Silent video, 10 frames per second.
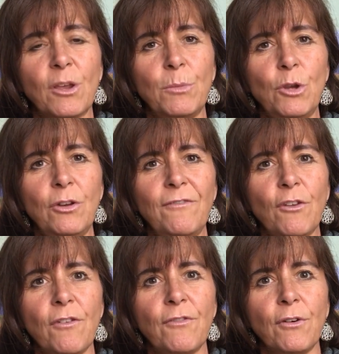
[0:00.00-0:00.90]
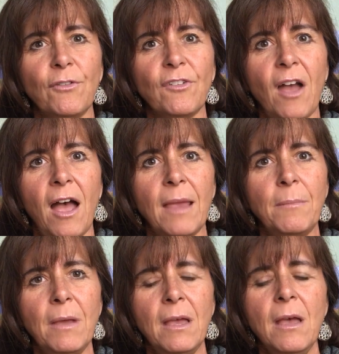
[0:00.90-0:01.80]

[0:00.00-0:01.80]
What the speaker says: communion for the first time,